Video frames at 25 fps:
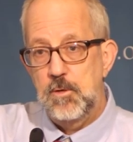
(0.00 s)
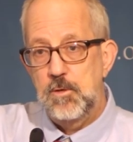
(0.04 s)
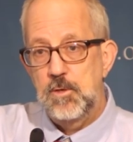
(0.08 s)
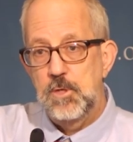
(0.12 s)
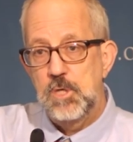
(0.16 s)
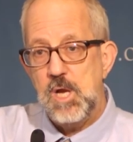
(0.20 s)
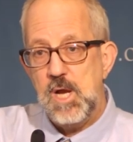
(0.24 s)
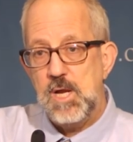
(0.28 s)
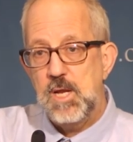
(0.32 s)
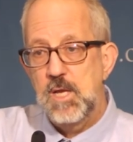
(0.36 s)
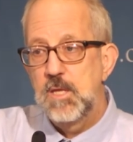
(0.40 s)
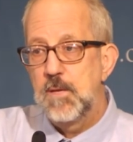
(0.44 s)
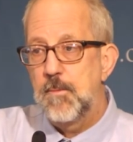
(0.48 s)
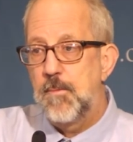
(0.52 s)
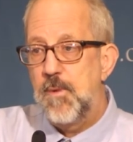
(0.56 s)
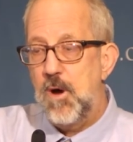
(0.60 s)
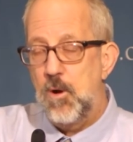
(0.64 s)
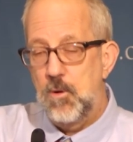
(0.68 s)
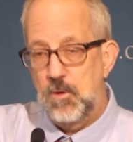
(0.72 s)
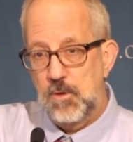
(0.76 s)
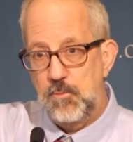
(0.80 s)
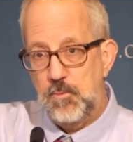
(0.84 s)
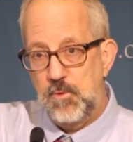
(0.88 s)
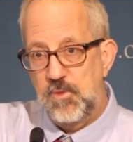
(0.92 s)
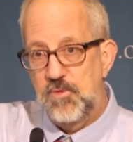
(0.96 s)
checking deposit,
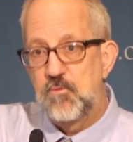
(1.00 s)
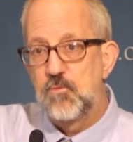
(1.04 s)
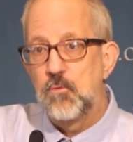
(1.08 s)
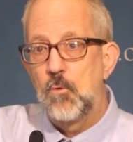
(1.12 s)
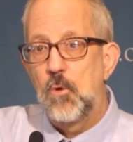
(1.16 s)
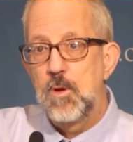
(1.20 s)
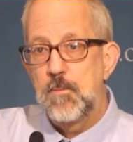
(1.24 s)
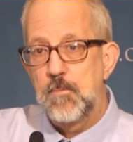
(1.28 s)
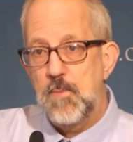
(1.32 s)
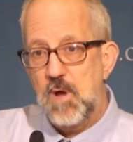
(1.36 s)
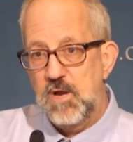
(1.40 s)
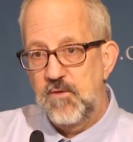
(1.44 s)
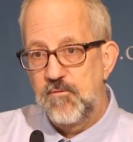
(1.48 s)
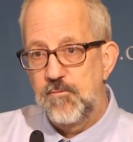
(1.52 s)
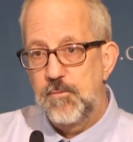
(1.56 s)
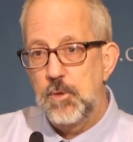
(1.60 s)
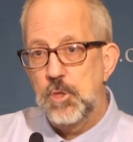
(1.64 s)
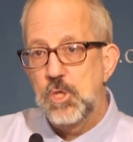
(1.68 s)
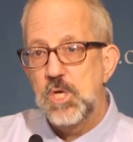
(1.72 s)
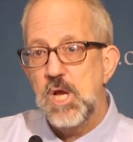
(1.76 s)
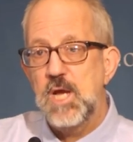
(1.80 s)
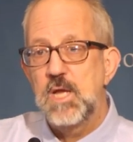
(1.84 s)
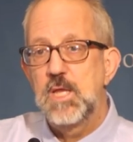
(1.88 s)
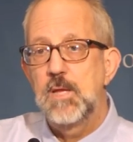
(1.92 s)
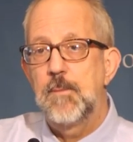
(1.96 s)
or withdrawing money from their
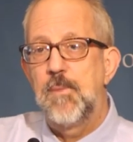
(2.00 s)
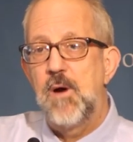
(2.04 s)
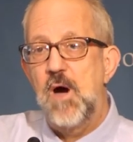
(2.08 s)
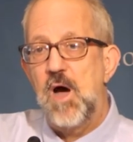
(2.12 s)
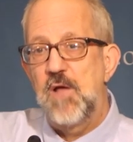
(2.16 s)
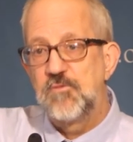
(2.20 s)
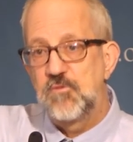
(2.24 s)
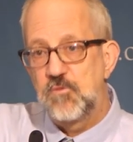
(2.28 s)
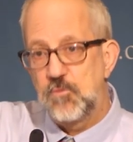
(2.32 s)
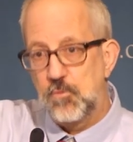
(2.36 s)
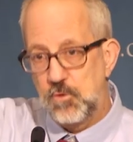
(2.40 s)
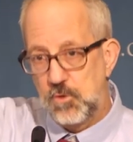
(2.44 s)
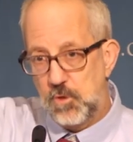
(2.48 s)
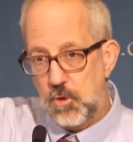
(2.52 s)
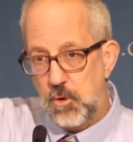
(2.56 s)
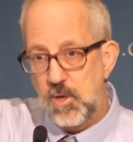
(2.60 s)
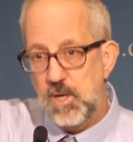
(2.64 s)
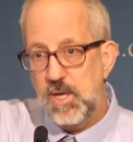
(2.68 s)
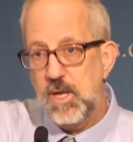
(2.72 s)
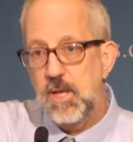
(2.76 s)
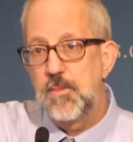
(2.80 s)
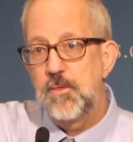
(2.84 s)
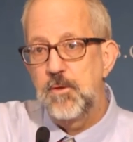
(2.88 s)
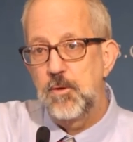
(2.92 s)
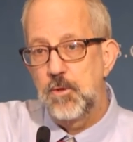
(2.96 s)
checking deposits, or
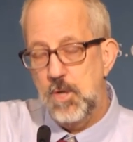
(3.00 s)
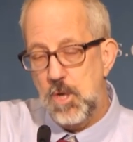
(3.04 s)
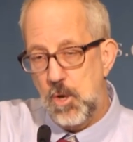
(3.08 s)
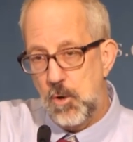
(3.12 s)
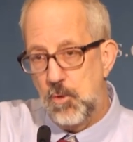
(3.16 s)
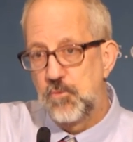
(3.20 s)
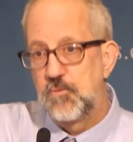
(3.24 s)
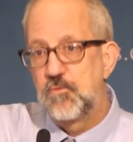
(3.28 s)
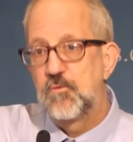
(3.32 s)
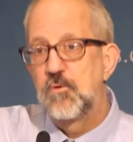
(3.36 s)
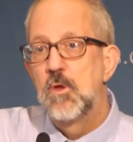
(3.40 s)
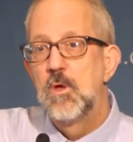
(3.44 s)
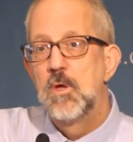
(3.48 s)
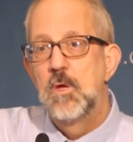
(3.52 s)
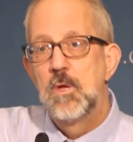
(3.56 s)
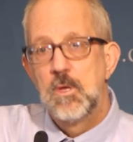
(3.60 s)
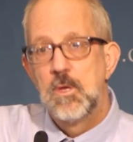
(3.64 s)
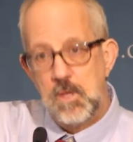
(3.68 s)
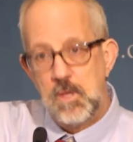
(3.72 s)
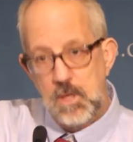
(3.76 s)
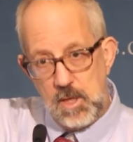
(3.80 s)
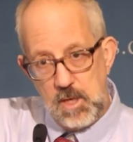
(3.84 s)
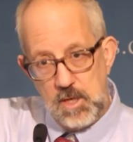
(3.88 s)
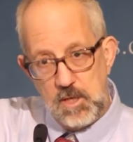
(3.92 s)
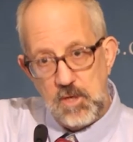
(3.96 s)
turning in their notes
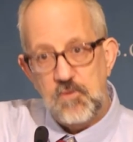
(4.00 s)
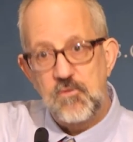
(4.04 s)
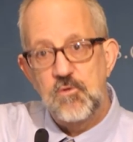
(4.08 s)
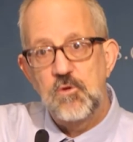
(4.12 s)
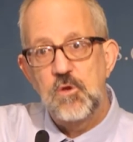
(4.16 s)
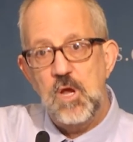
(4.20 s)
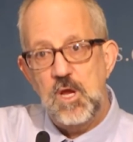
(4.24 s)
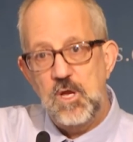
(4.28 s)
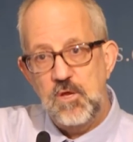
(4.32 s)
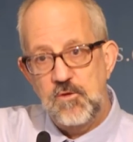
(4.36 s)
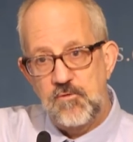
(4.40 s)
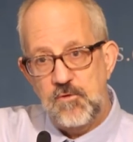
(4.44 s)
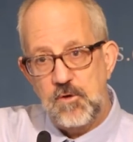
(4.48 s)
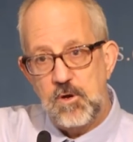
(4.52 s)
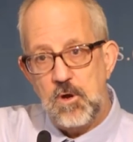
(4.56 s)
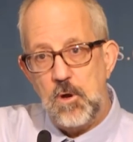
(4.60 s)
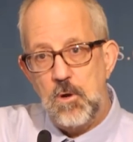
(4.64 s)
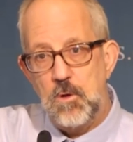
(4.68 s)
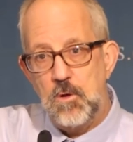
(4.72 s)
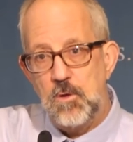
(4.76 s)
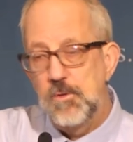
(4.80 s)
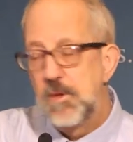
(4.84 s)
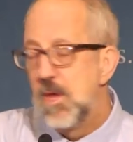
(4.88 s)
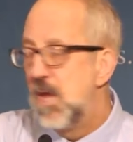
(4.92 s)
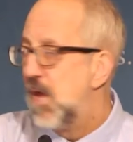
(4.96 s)
in exchange for
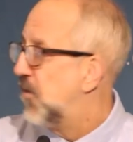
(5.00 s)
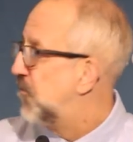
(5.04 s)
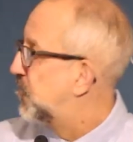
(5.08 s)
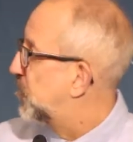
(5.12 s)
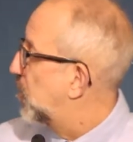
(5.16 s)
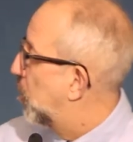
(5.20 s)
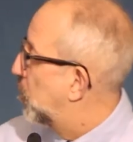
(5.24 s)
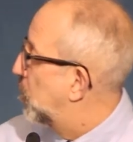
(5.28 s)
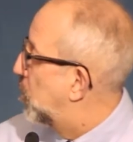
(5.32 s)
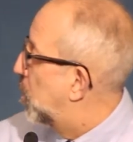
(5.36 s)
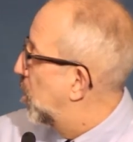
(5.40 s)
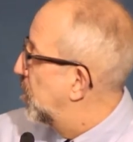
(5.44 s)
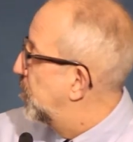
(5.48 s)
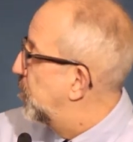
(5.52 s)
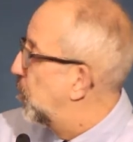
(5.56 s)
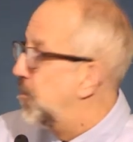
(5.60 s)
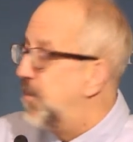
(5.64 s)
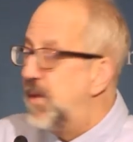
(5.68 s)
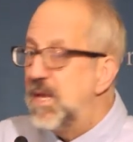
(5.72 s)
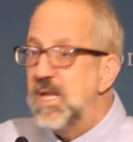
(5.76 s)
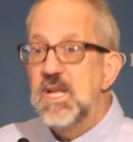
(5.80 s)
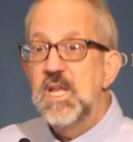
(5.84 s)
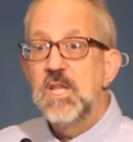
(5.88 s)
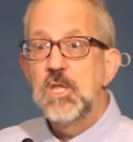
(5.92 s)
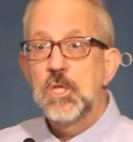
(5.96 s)
gold. So there would
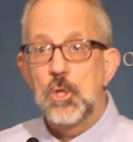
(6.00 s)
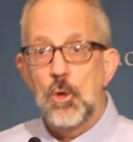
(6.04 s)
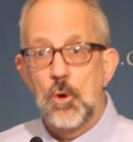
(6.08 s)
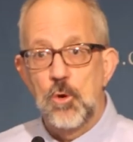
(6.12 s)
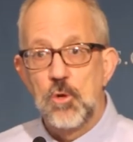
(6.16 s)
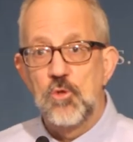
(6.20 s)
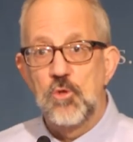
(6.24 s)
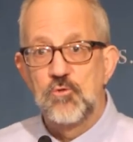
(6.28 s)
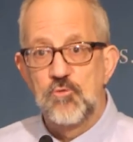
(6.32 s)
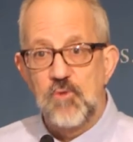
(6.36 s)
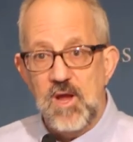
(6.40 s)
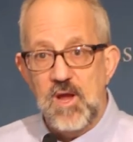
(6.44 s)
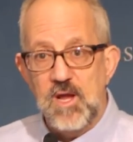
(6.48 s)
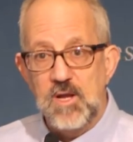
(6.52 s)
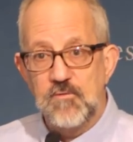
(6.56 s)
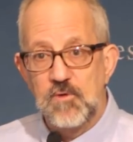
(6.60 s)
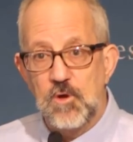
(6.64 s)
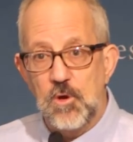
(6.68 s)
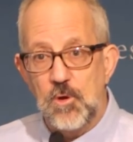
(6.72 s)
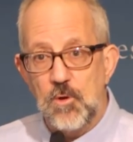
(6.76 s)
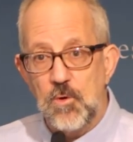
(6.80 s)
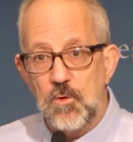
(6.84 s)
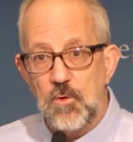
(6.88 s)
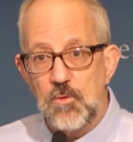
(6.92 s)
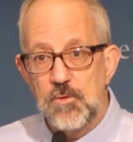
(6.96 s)
be an internal drain of
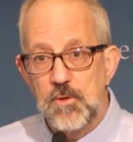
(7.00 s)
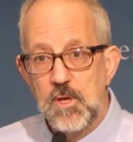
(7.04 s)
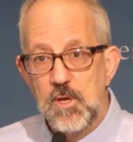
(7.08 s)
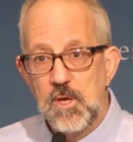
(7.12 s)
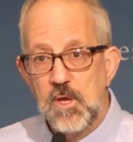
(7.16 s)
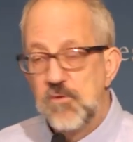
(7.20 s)
gold.